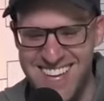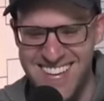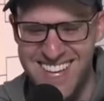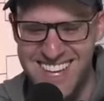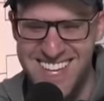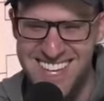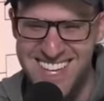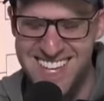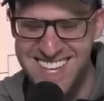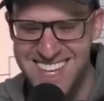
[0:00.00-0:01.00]

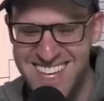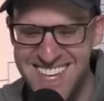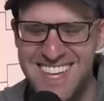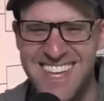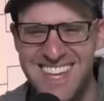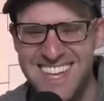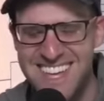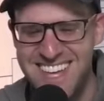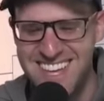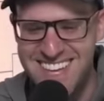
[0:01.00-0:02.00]

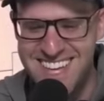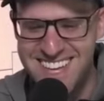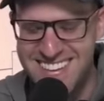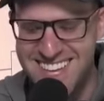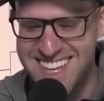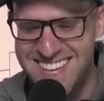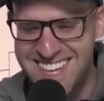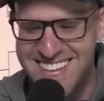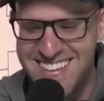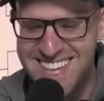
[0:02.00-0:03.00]

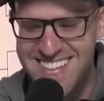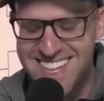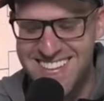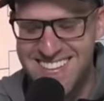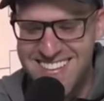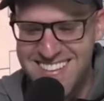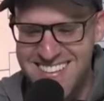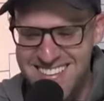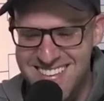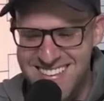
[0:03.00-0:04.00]

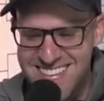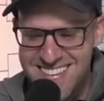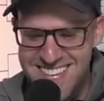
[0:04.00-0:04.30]
This person isn't speaking.